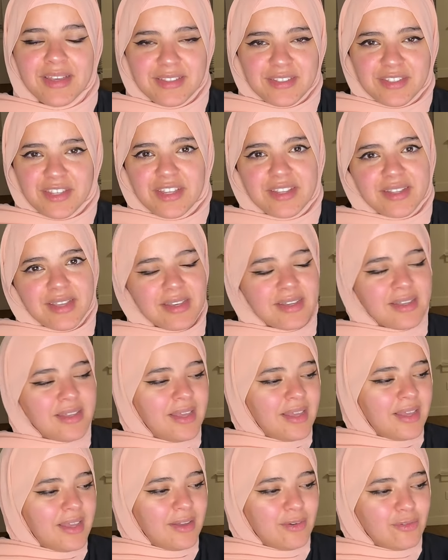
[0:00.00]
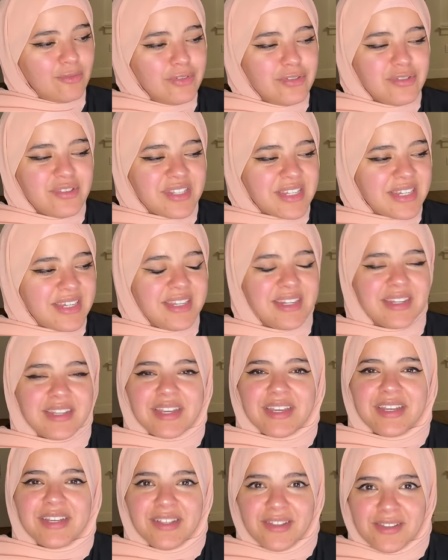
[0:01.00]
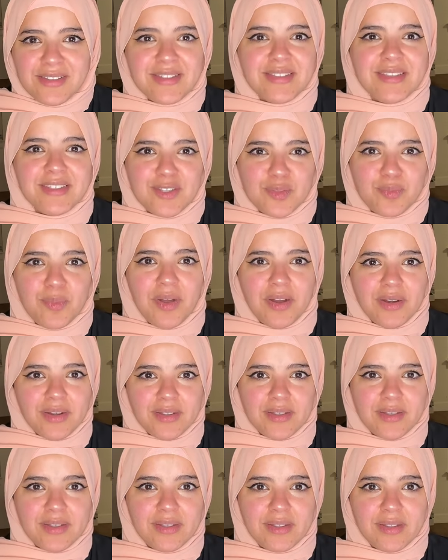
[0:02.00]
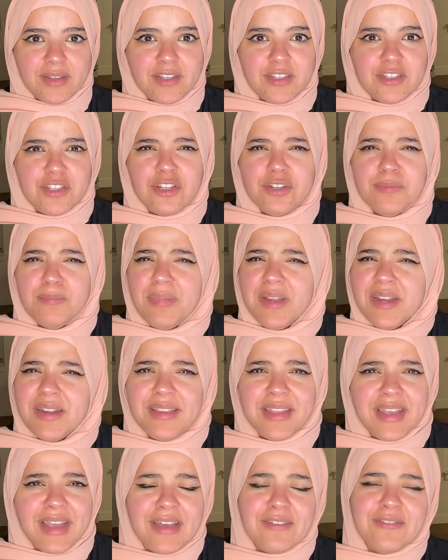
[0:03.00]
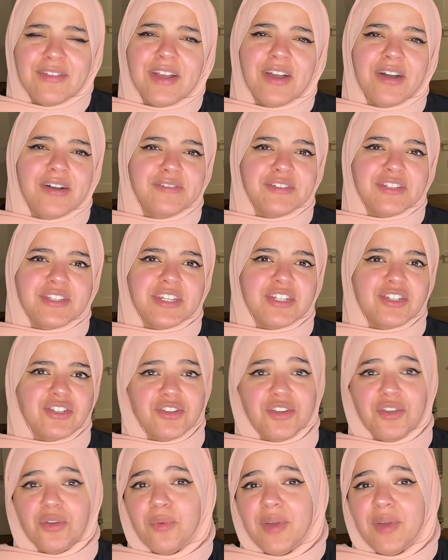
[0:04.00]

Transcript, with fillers: It's it routine kills the spark because you're barely having conversation.